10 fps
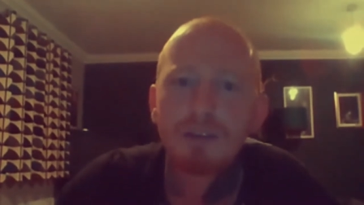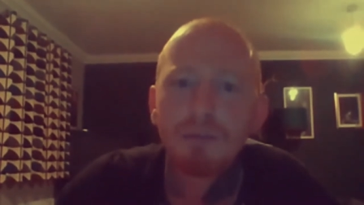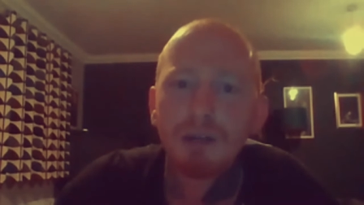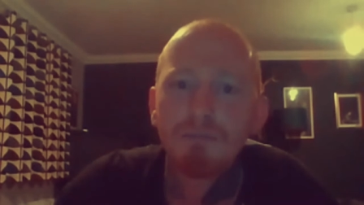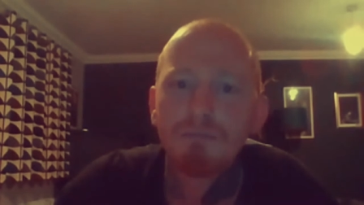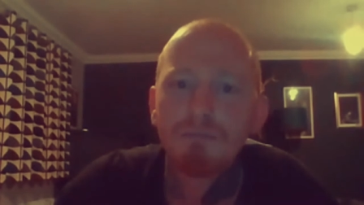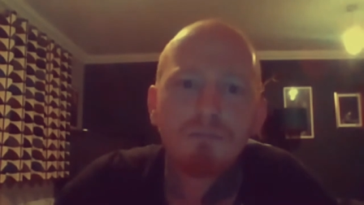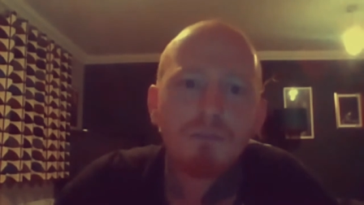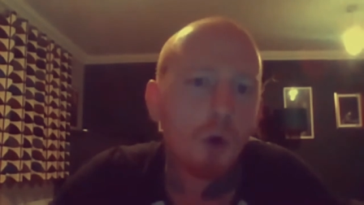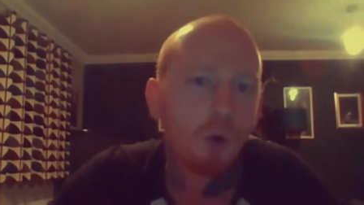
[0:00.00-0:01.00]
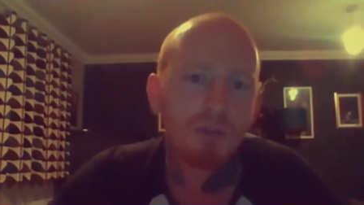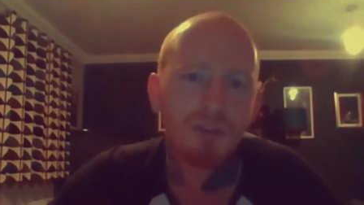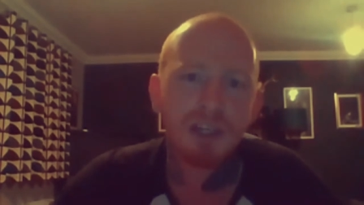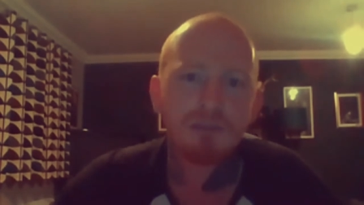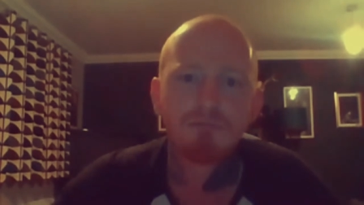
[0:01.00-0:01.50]
And I'm like, not all of
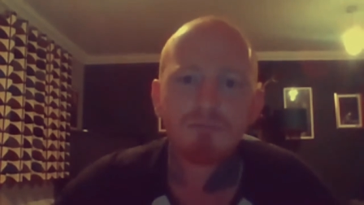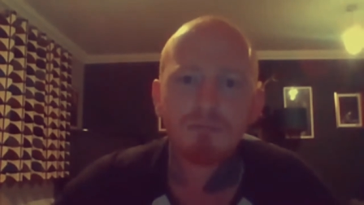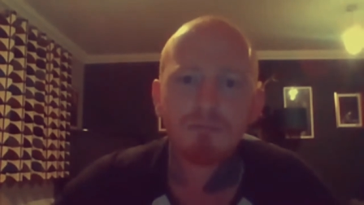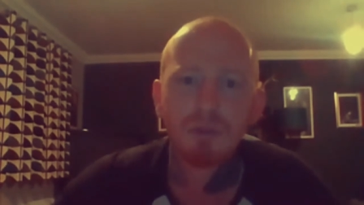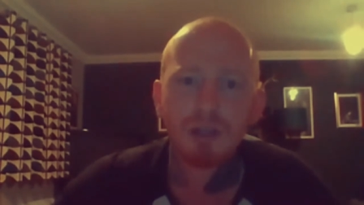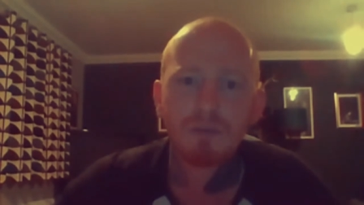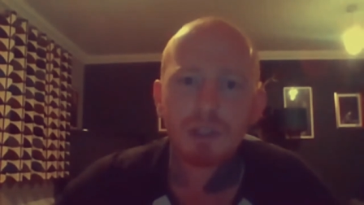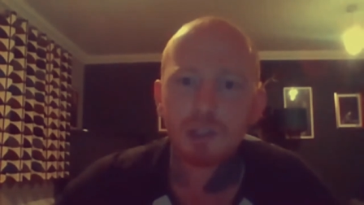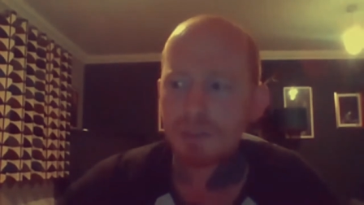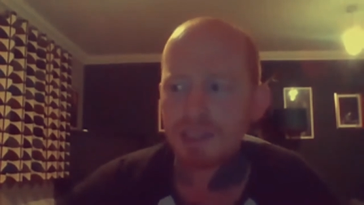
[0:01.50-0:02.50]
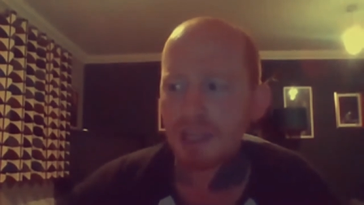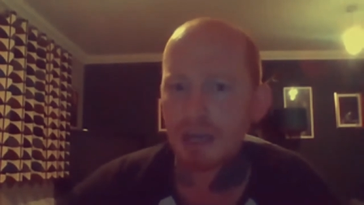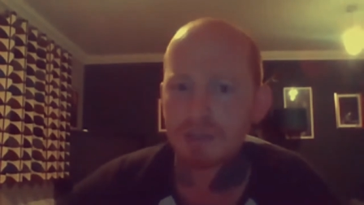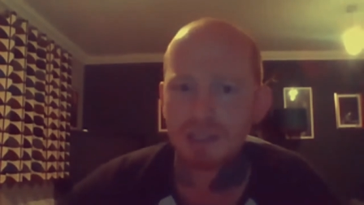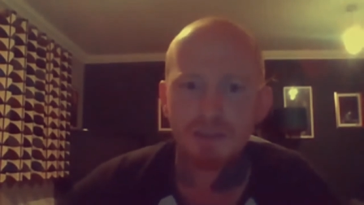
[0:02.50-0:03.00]
it. Like, there shouldn't be skin
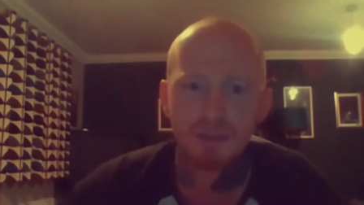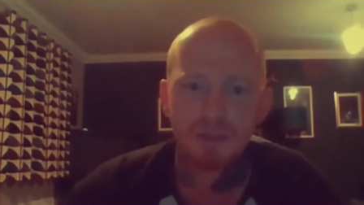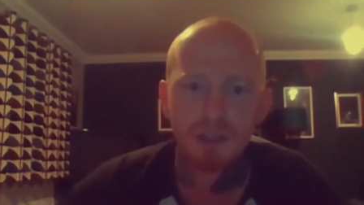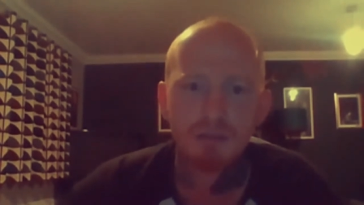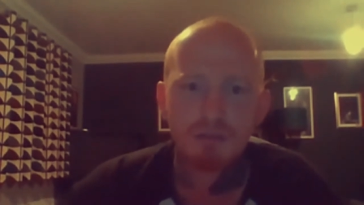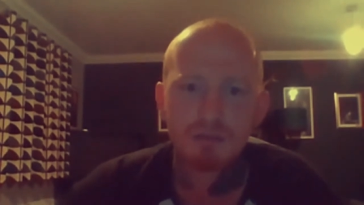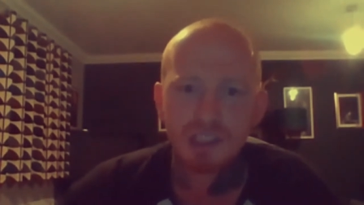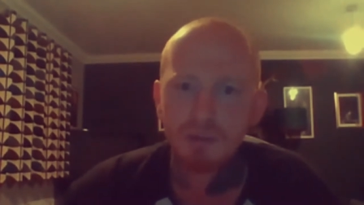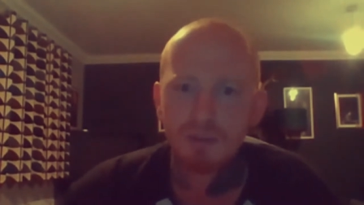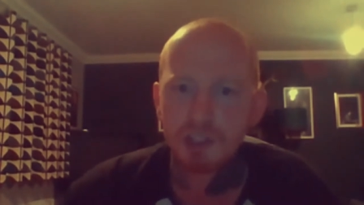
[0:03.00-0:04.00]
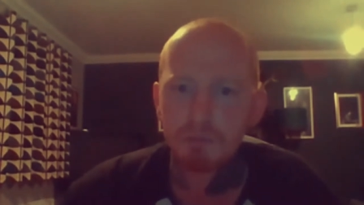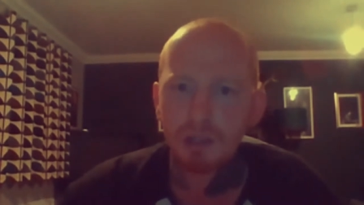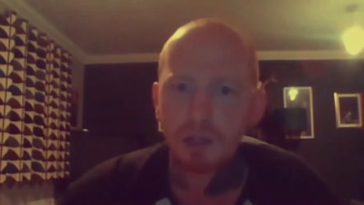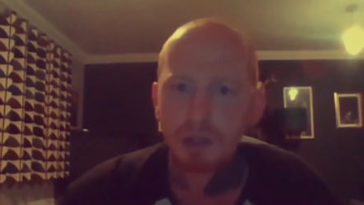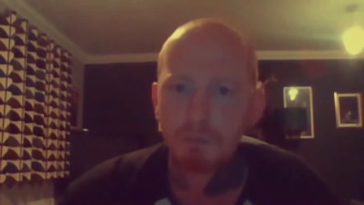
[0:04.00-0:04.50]
gaps in everything. Some of it should be
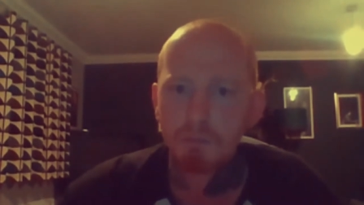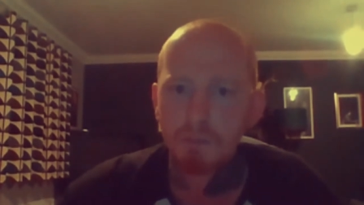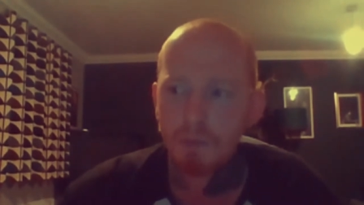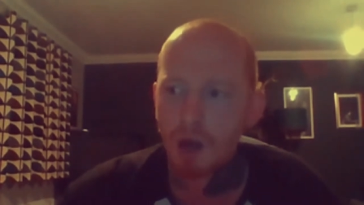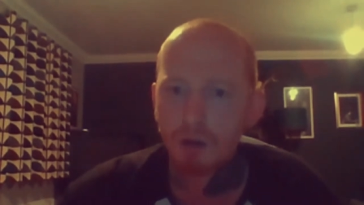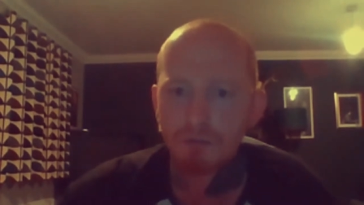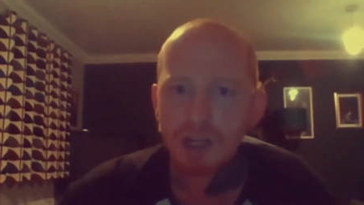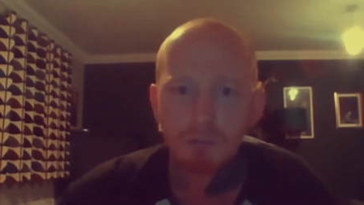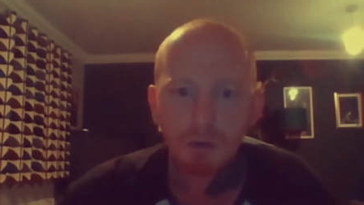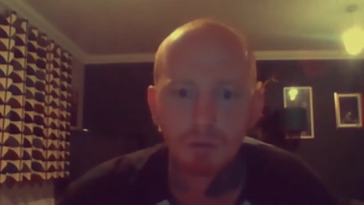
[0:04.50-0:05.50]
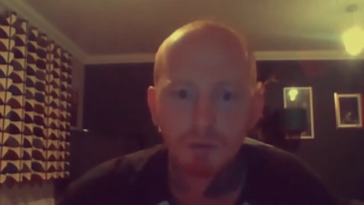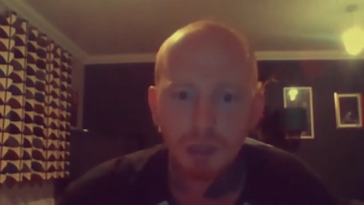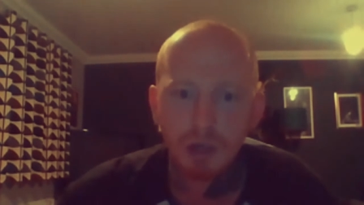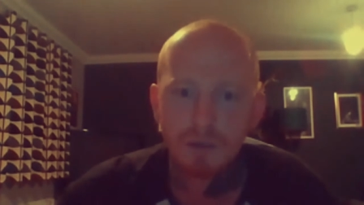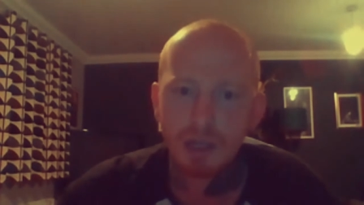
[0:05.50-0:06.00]
like unreadable,
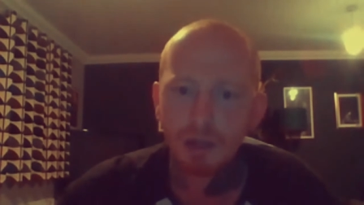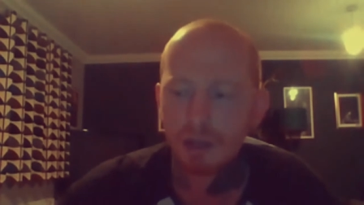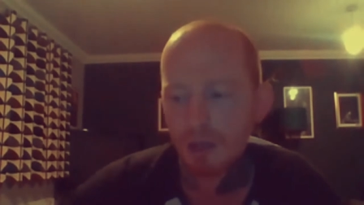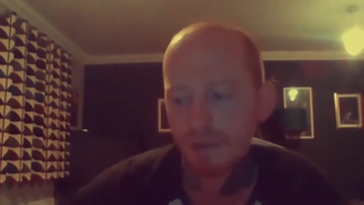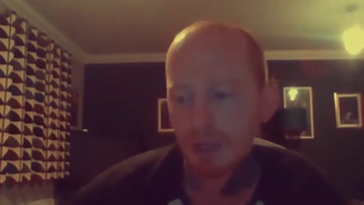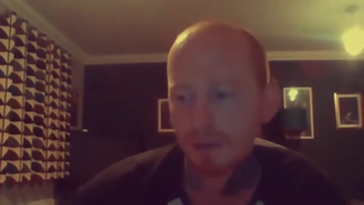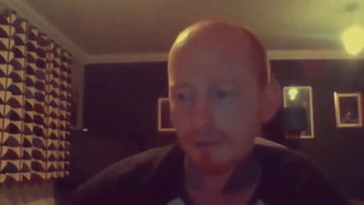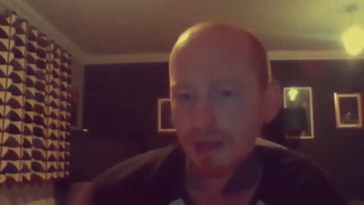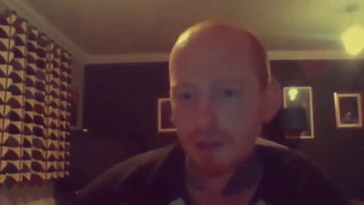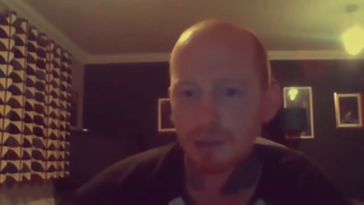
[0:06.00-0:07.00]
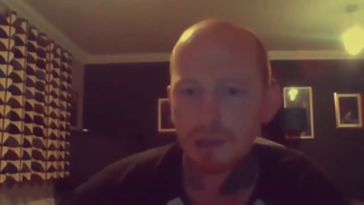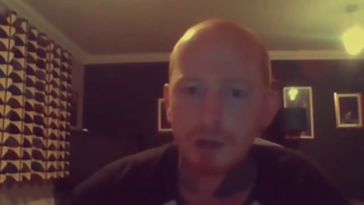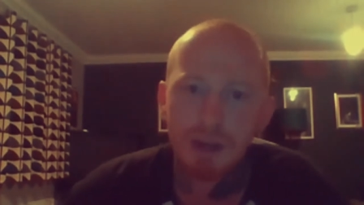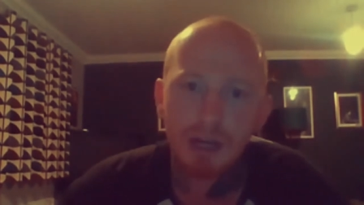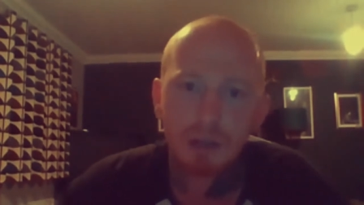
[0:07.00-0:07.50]
you know? And they're like, that
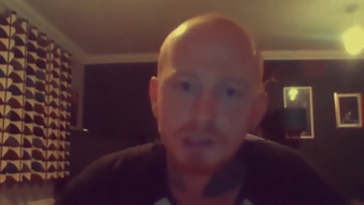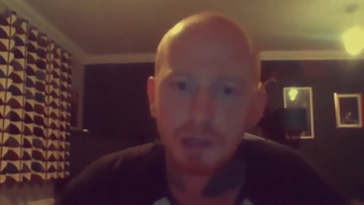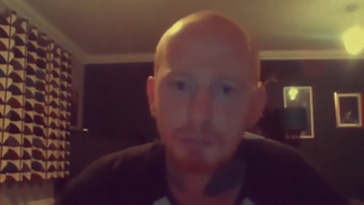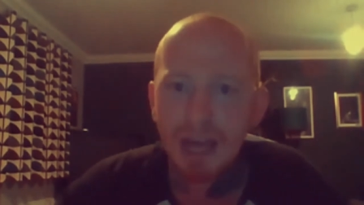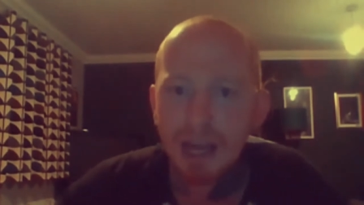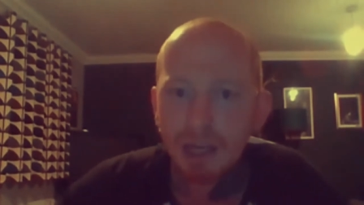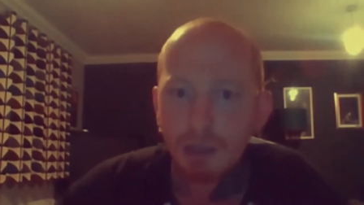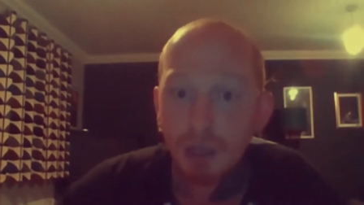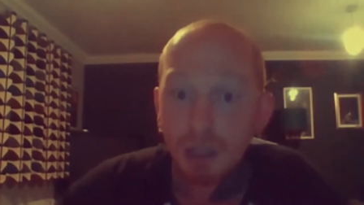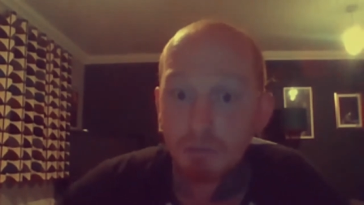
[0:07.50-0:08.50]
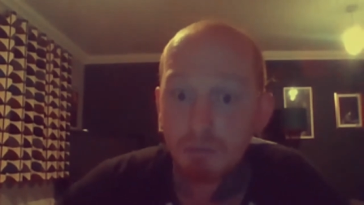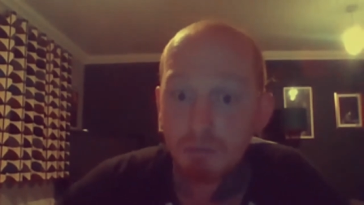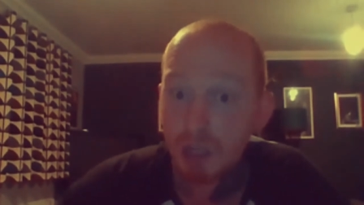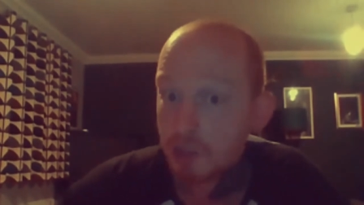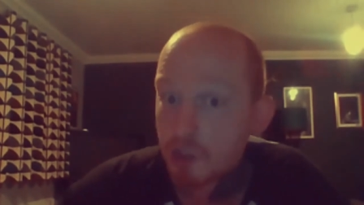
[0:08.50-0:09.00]
dark grey looks like a black. And I'm like,
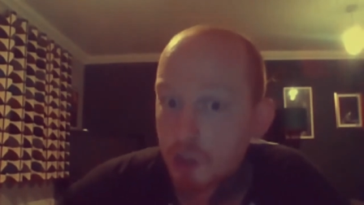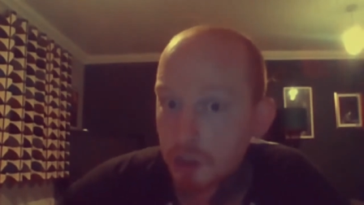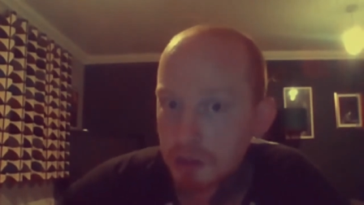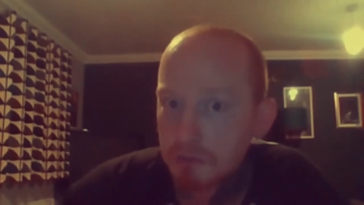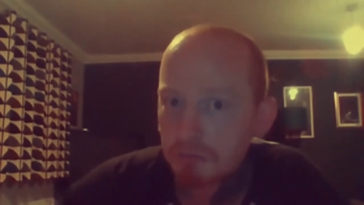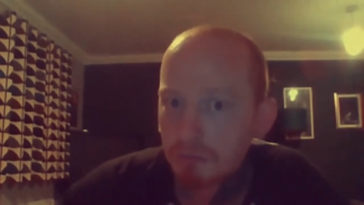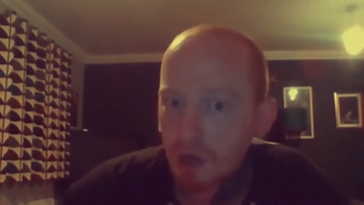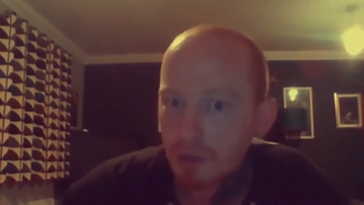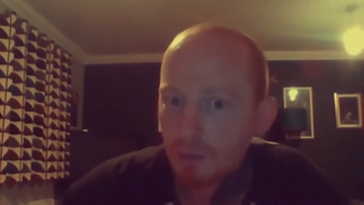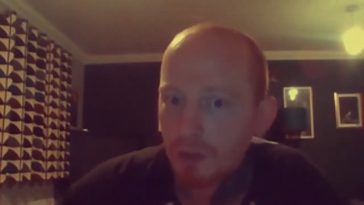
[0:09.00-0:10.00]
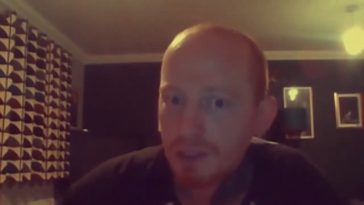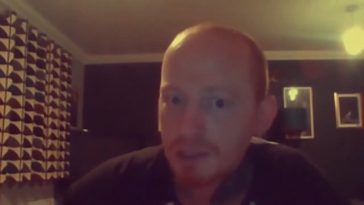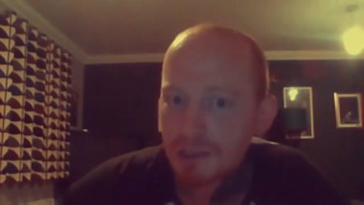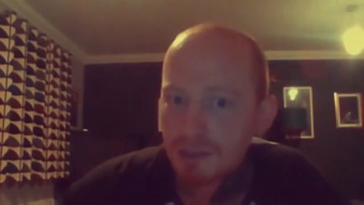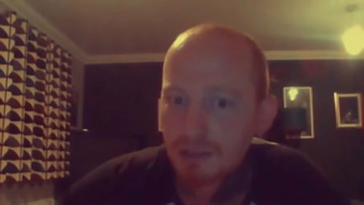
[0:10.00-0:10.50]
it should.
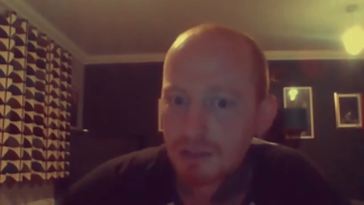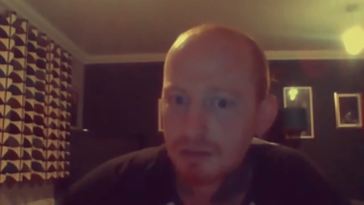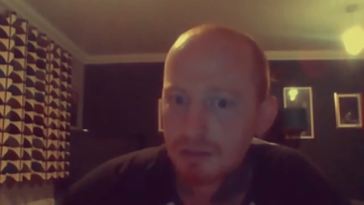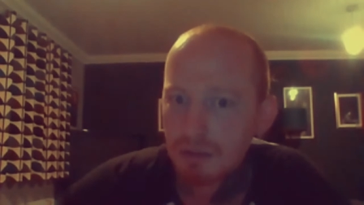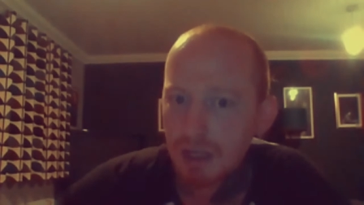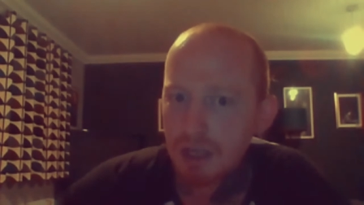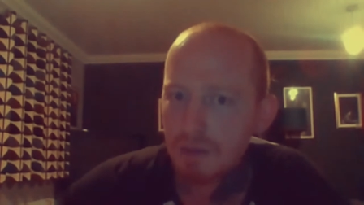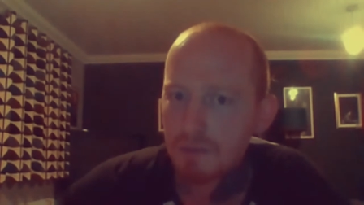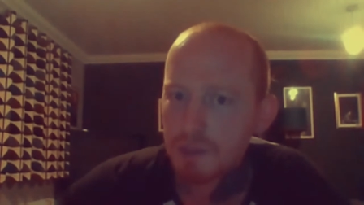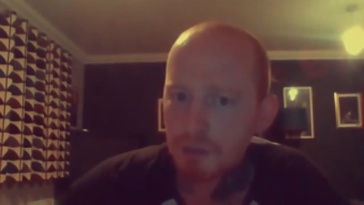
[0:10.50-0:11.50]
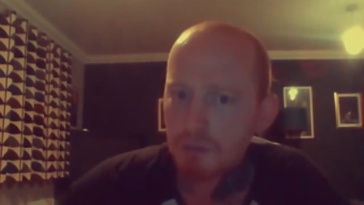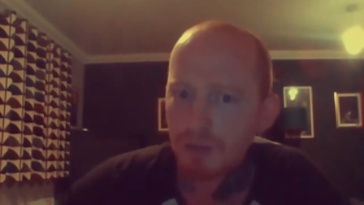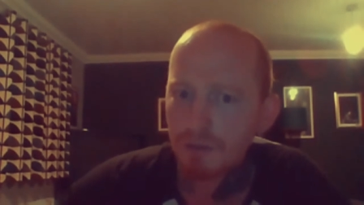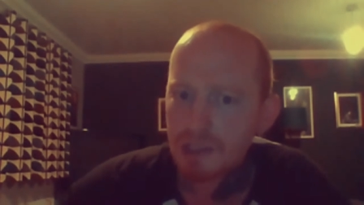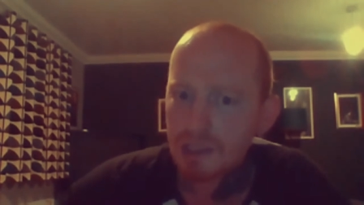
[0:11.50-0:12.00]
Otherwise, in 2
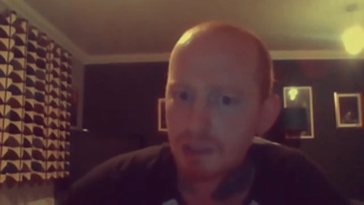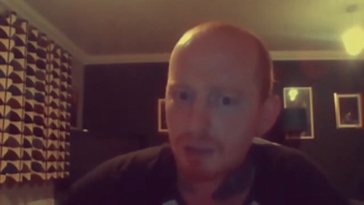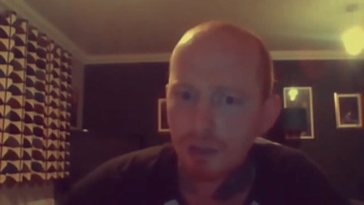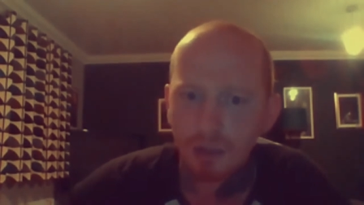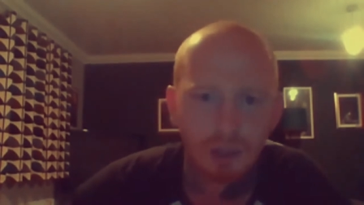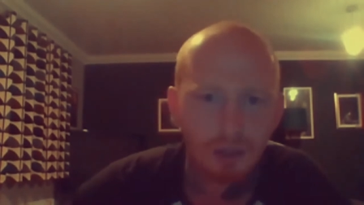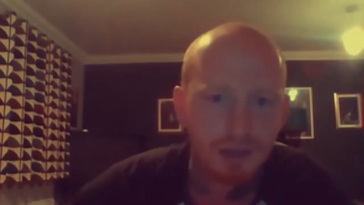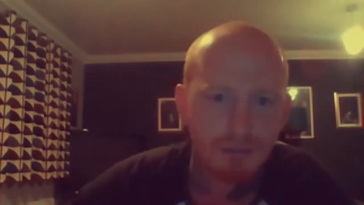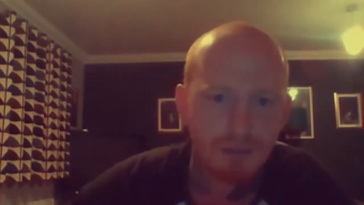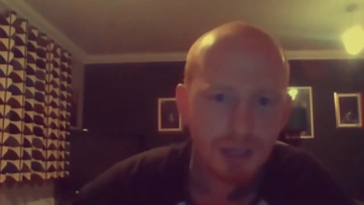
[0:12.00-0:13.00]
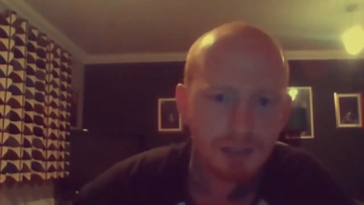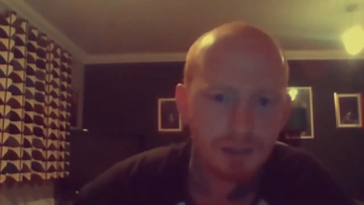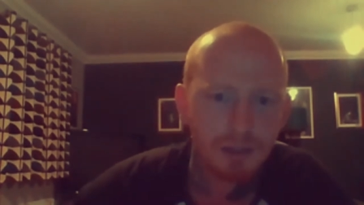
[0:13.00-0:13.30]
months, it's going to look like a light grey.